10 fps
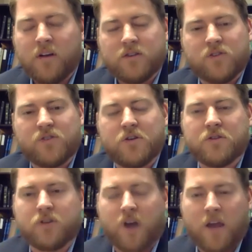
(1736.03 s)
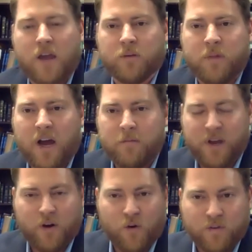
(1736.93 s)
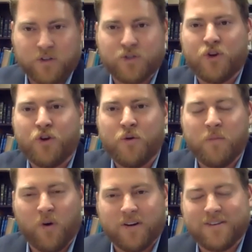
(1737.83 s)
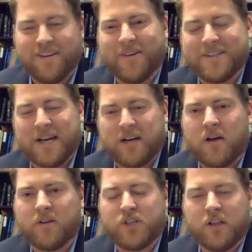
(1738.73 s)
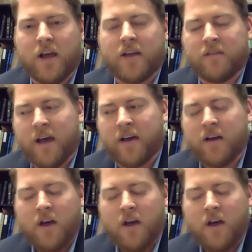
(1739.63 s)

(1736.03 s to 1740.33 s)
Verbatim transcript: So students are able to pipe in over Zoom or technology like that,